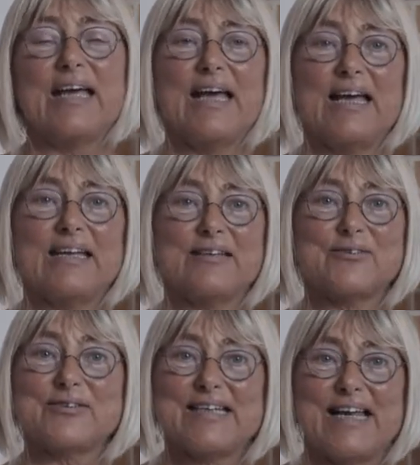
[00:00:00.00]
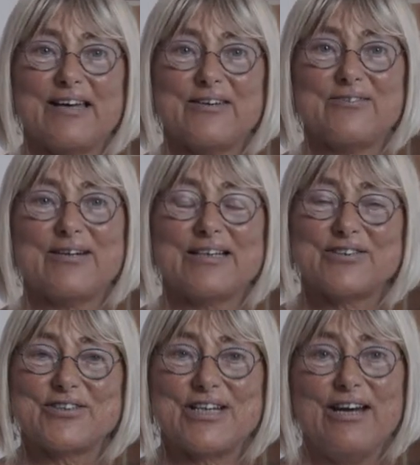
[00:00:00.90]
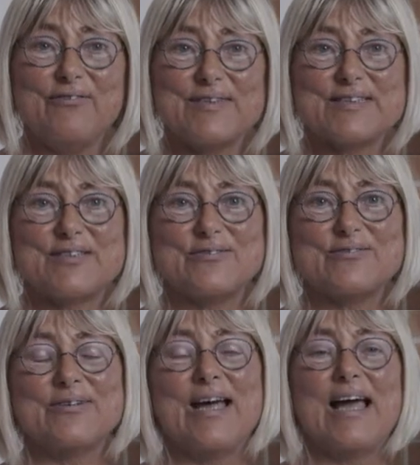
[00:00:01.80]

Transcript: And to tell you and share with you,